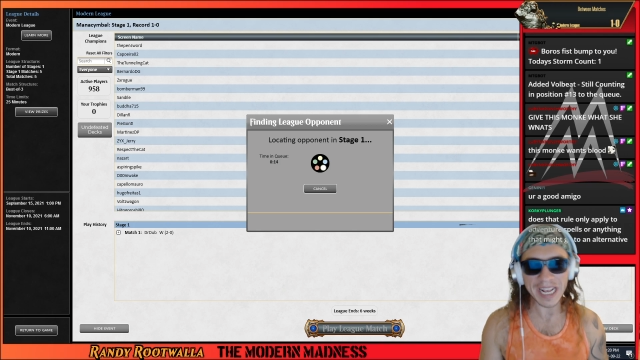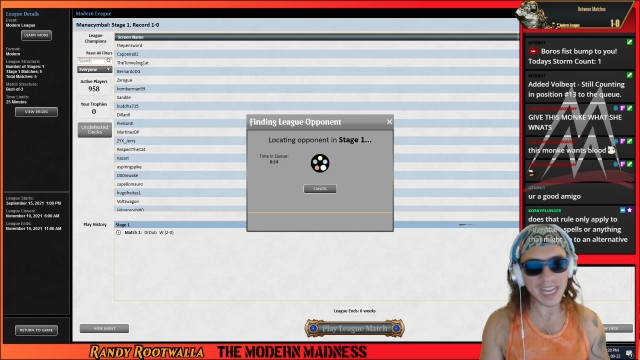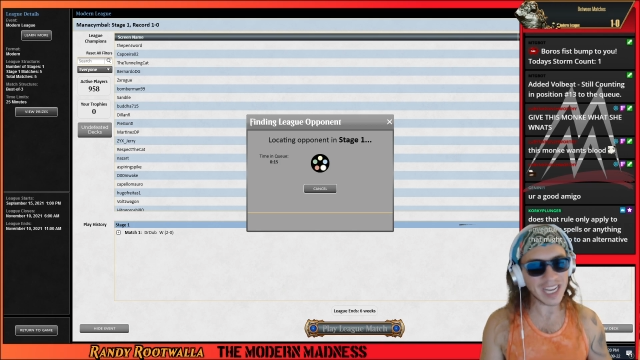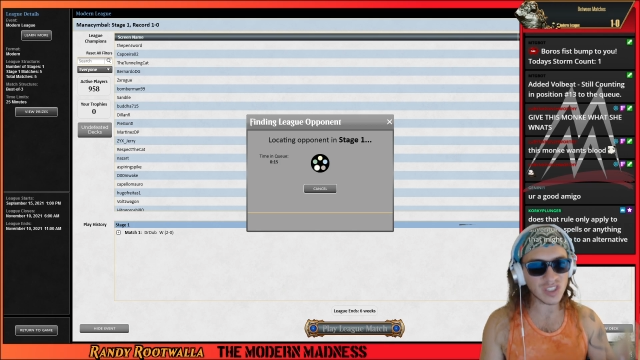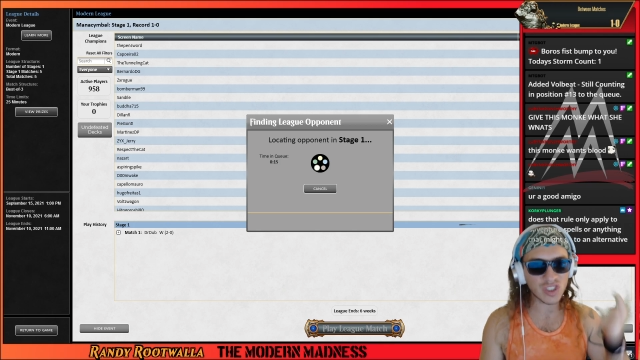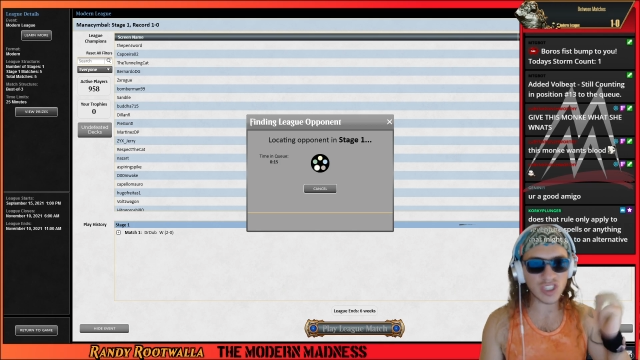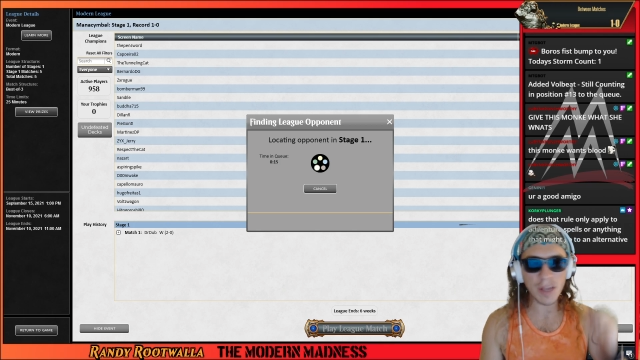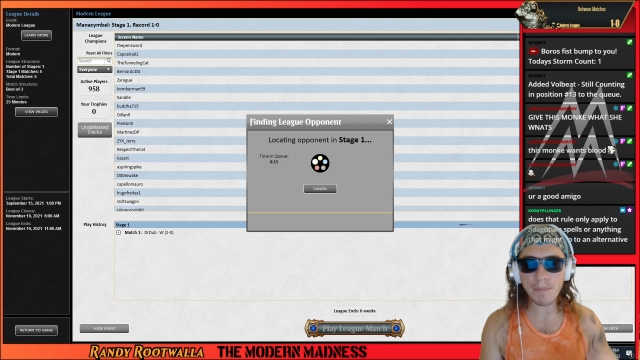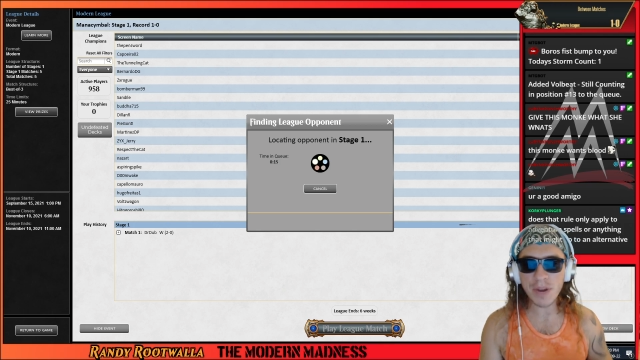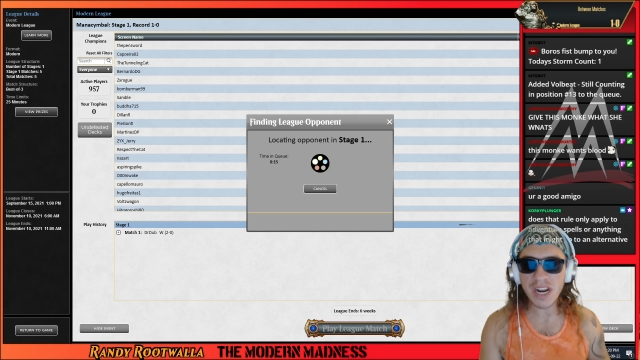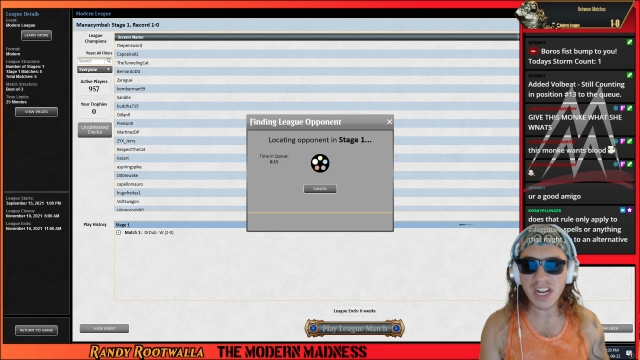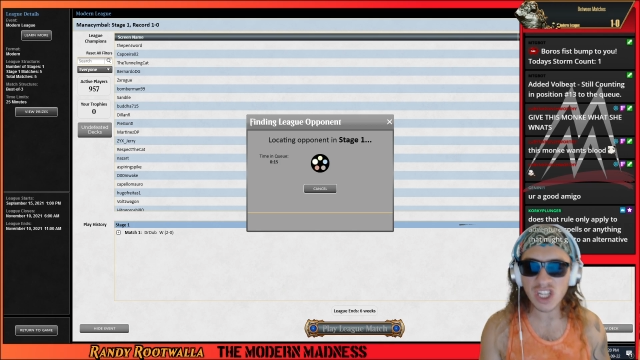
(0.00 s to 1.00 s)
Yeah,
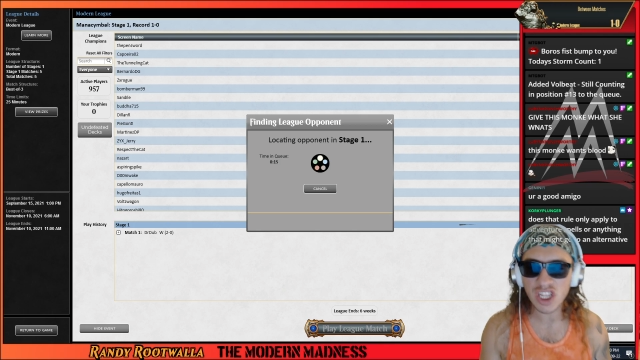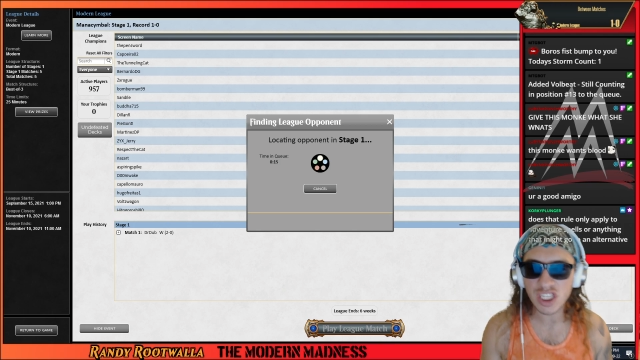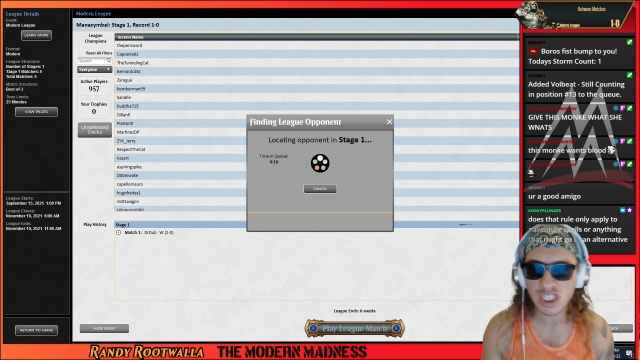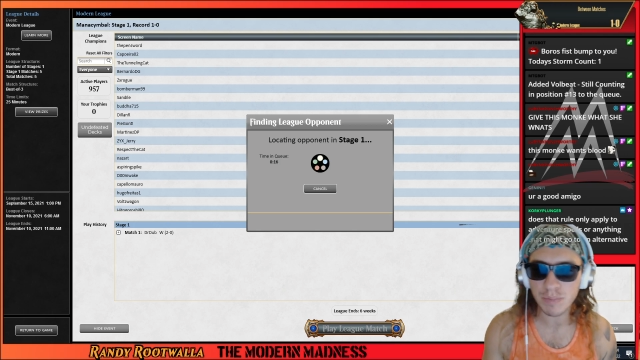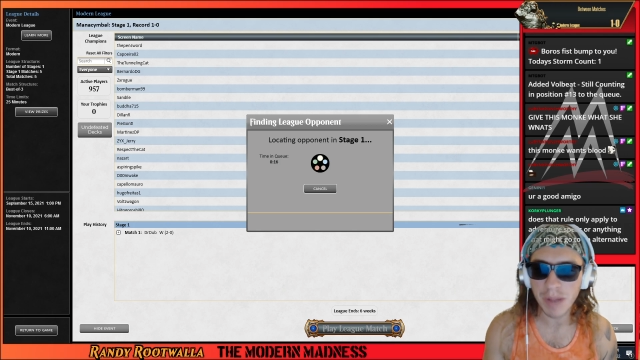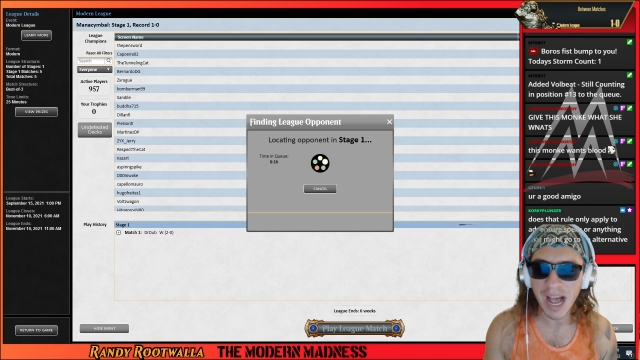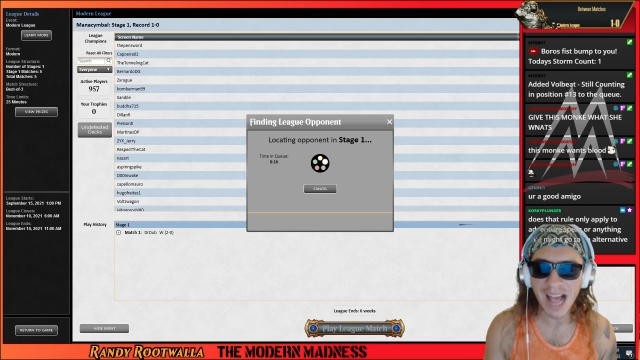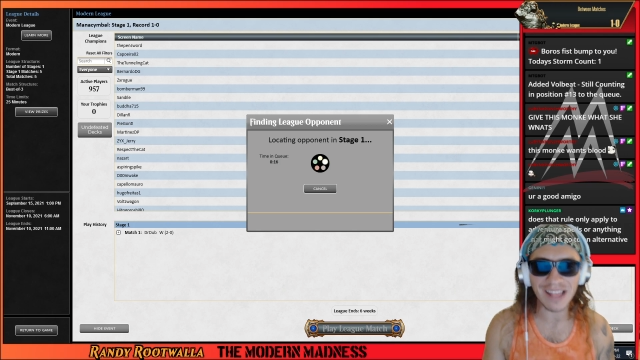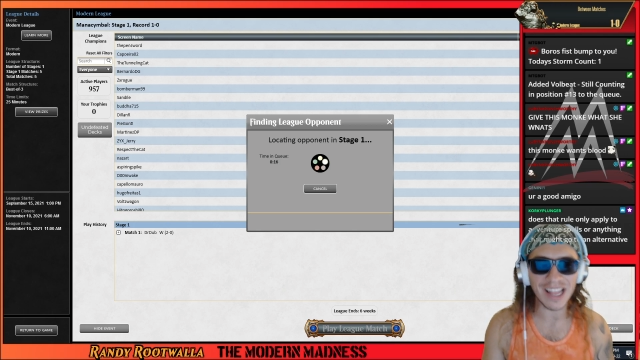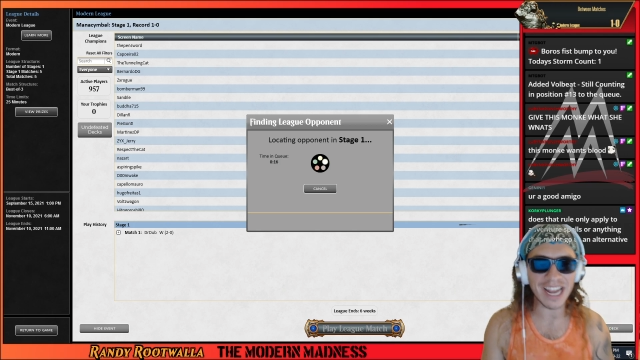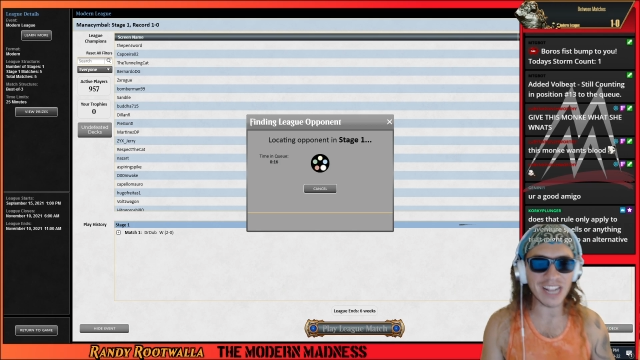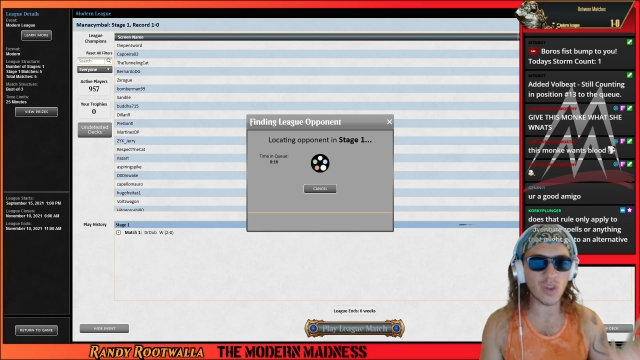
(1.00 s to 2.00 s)
stepping into the
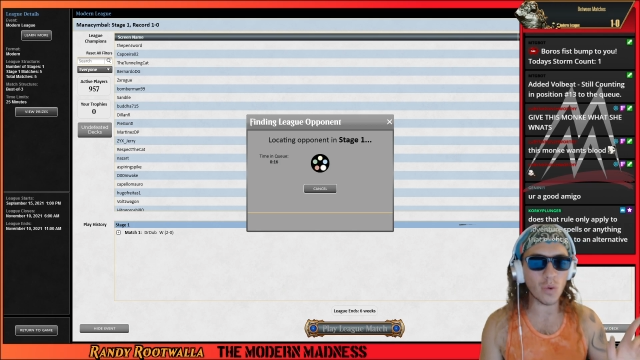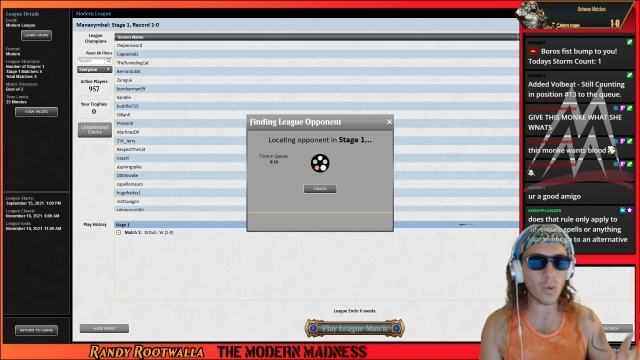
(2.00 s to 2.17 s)
spotlight the